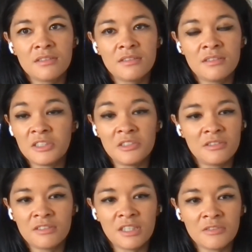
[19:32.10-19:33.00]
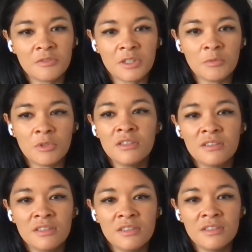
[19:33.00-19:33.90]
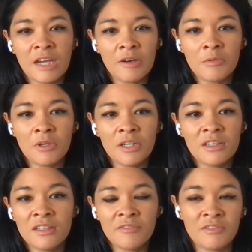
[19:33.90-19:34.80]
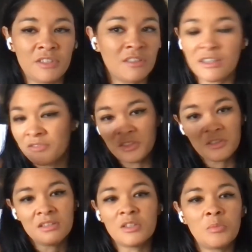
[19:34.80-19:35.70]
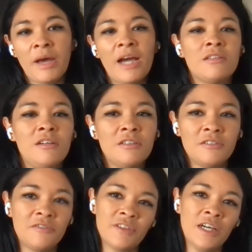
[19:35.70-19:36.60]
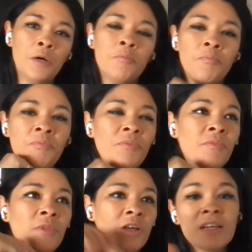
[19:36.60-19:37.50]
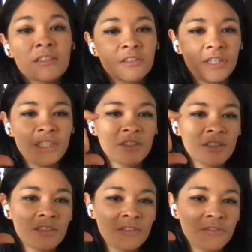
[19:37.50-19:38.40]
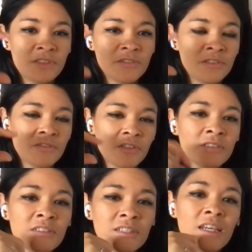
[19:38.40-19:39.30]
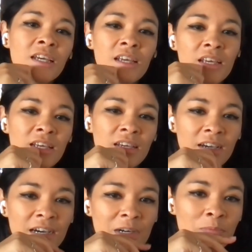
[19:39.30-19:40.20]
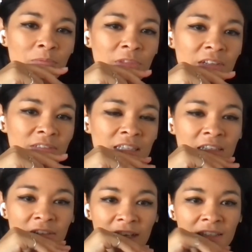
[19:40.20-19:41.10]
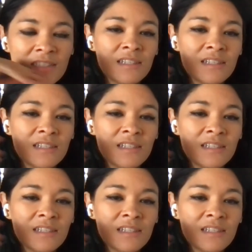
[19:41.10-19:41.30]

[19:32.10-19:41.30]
do kind of what I want and how I want it. And I've just got a little backlog of, I'll take screenshots of different fonts that I've seen around,